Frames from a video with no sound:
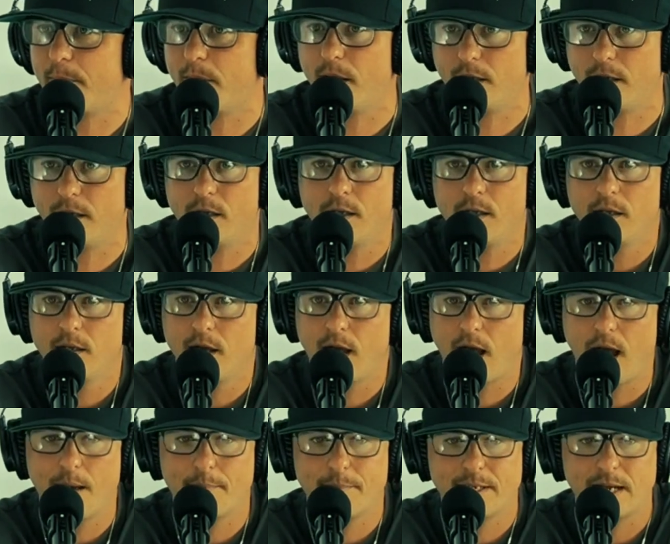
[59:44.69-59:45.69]
But
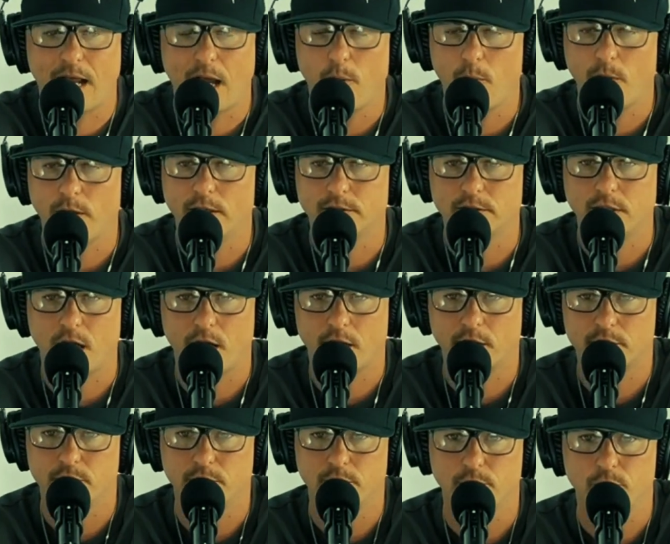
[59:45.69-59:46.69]
I mean, I want to
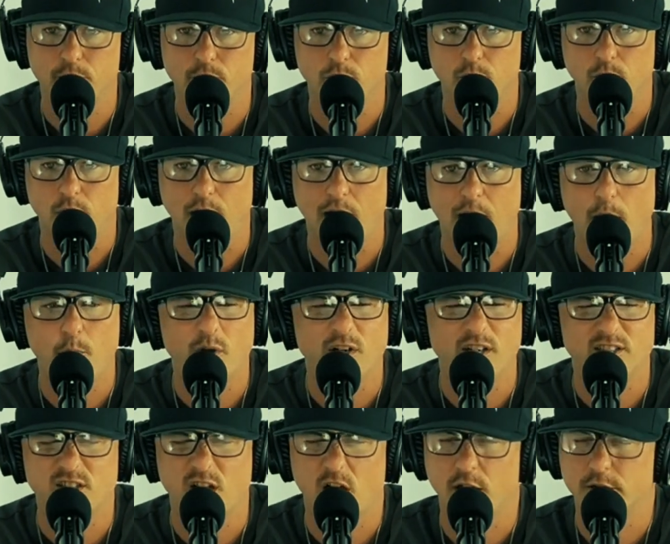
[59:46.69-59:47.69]
talk to
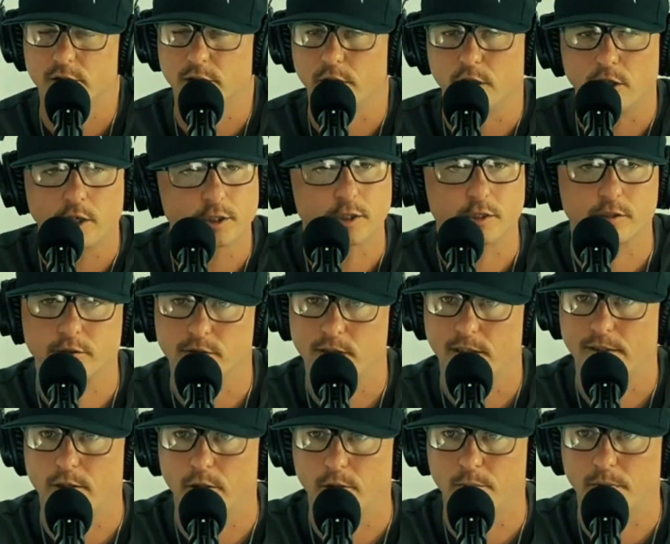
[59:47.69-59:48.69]
hookers
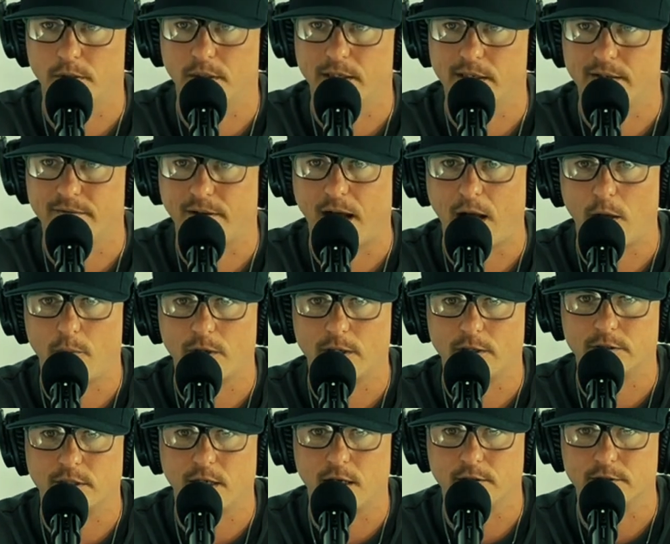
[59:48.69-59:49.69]
that don't believe. I want
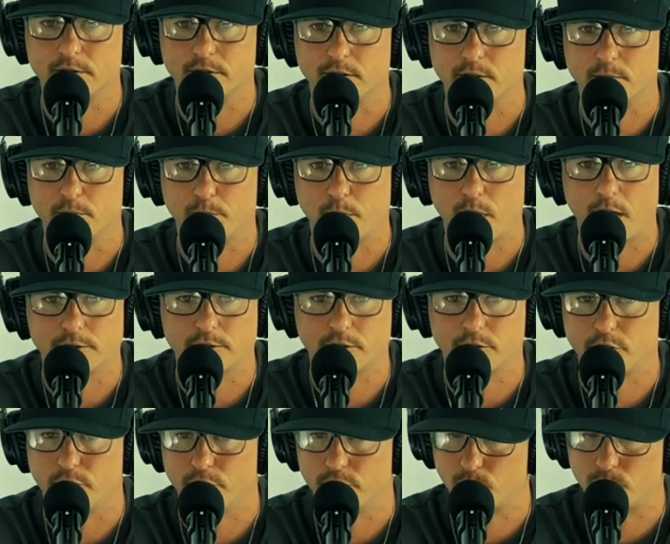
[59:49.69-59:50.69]
to talk to
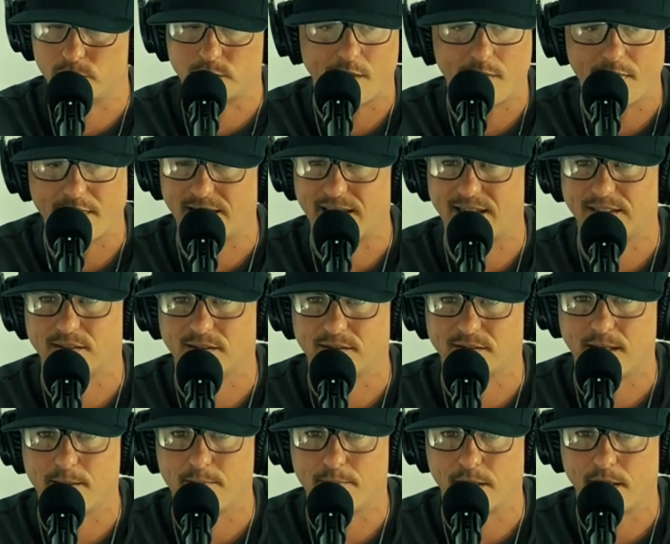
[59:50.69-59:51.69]
prostitutes, which I think that's the
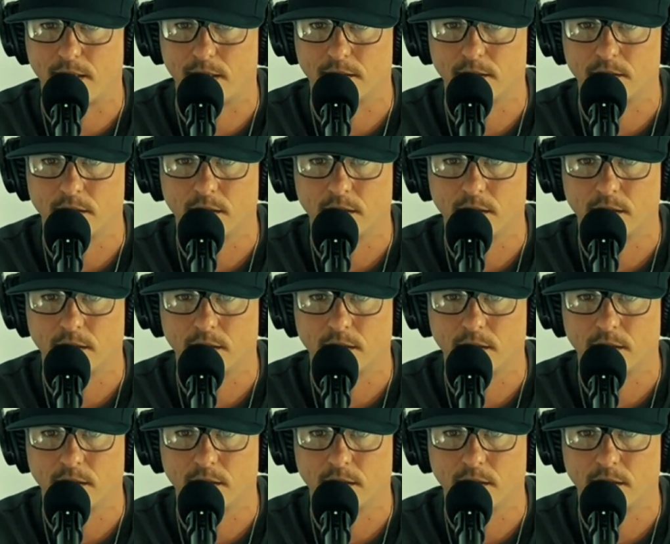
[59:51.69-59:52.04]
same thing.